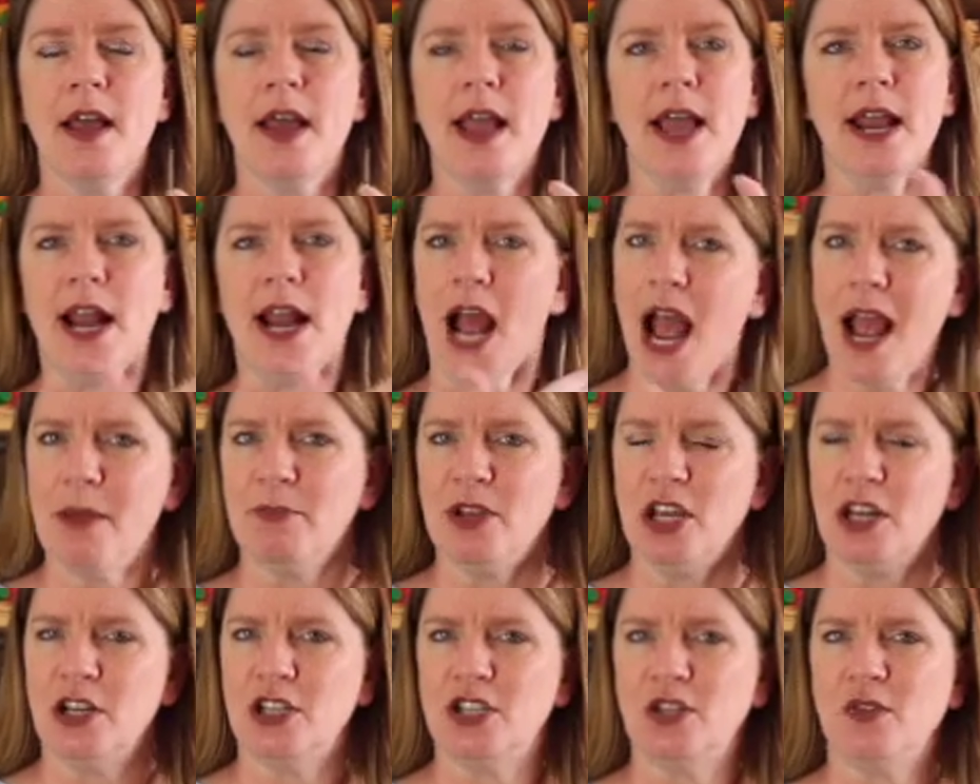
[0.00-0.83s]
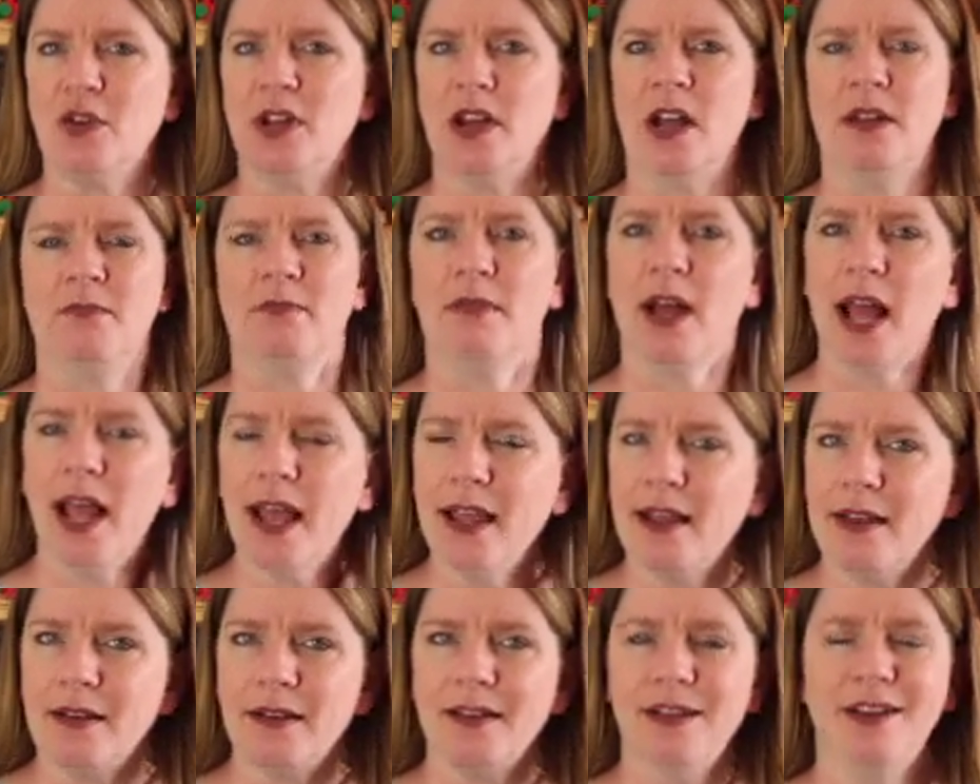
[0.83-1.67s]
and I'm going to do it on
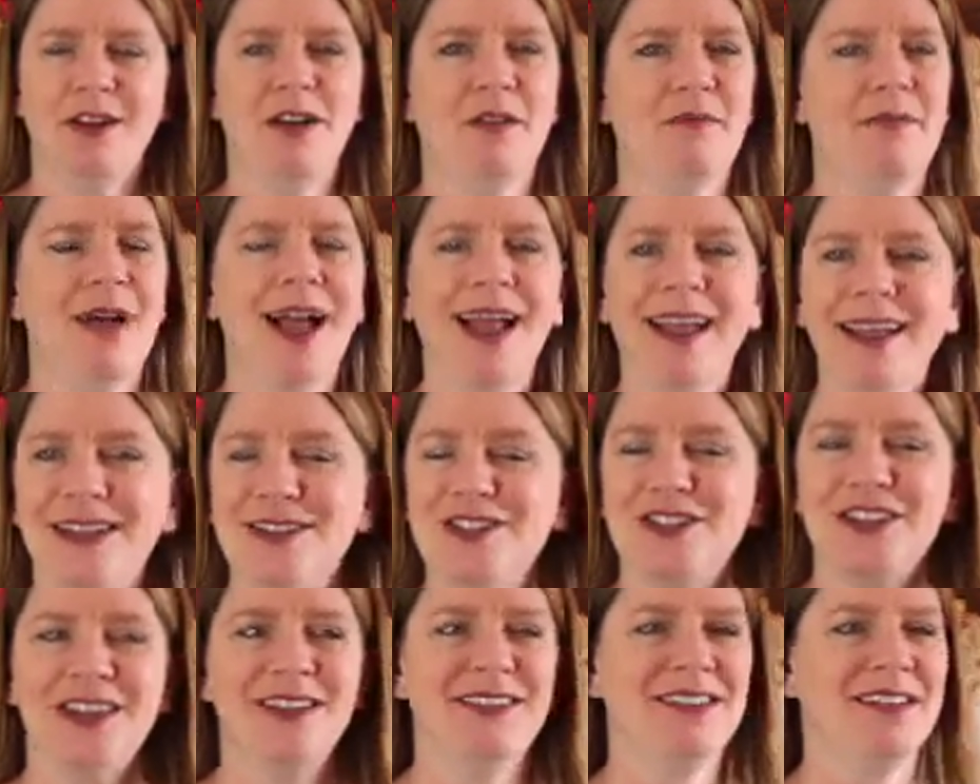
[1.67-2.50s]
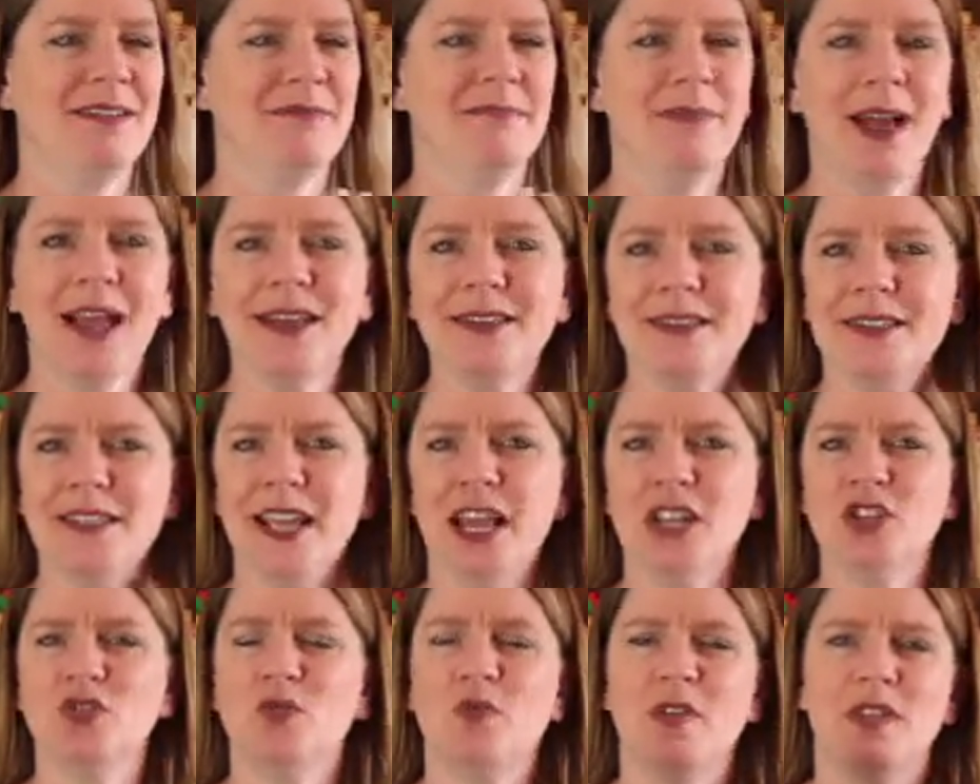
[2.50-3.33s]
my agenda, my
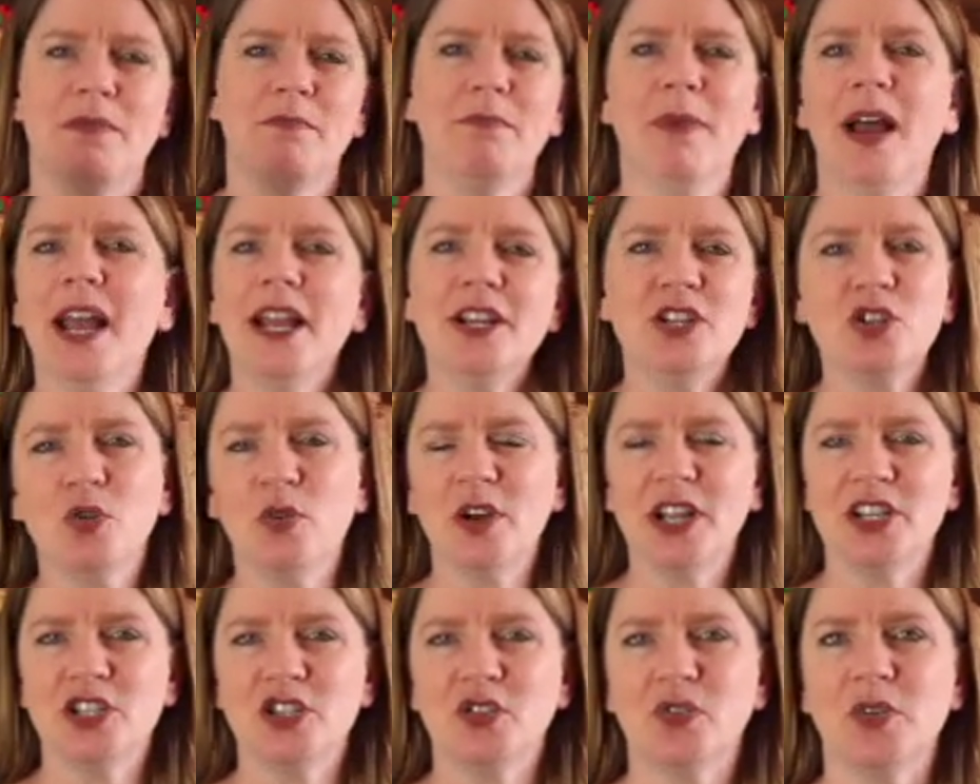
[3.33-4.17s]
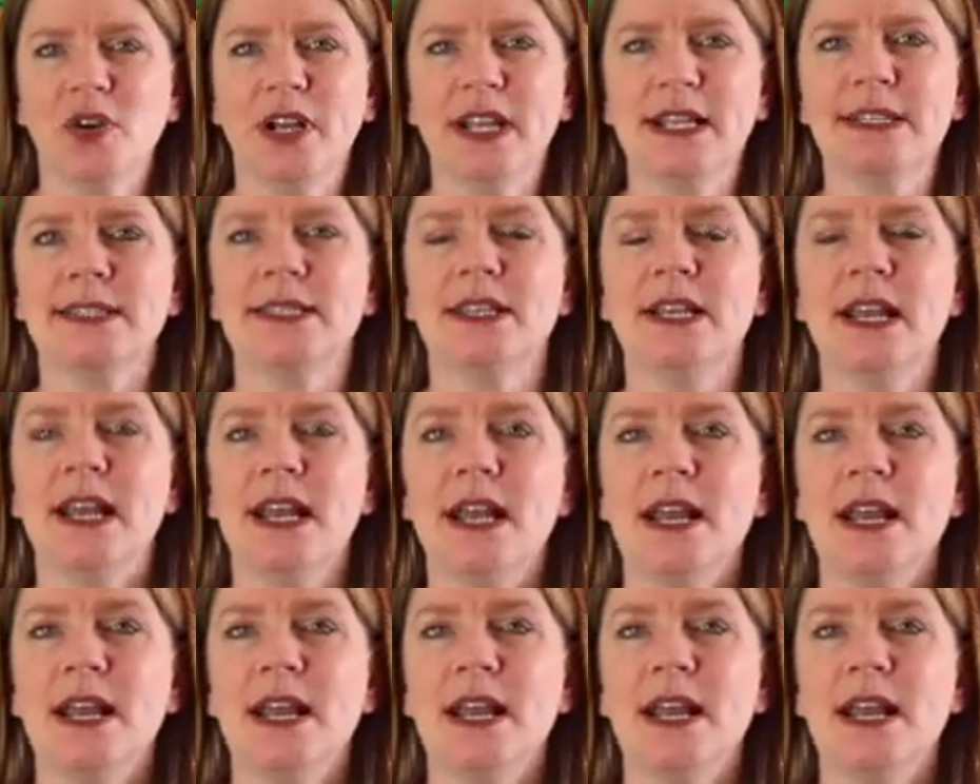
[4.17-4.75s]
schedule, with my toy choice,